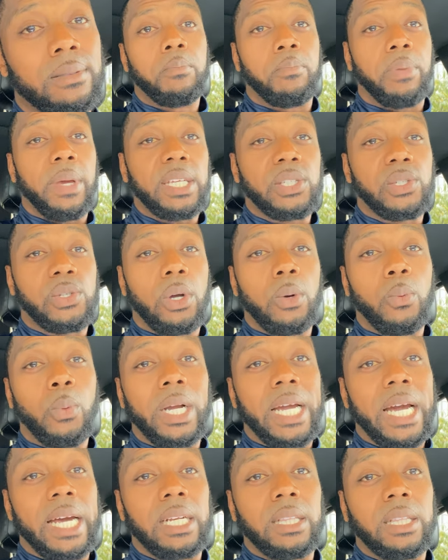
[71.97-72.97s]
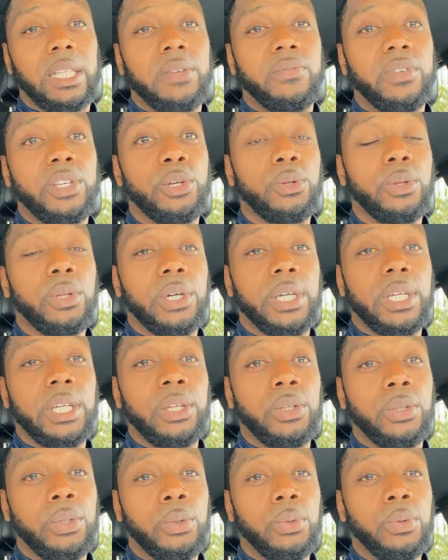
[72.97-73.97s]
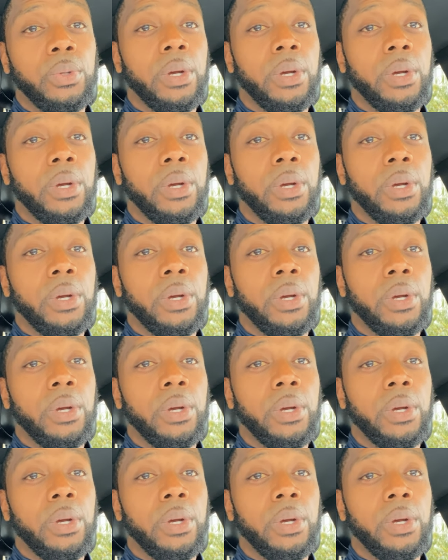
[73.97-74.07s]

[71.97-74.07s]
Based on what kind of living you're looking to do,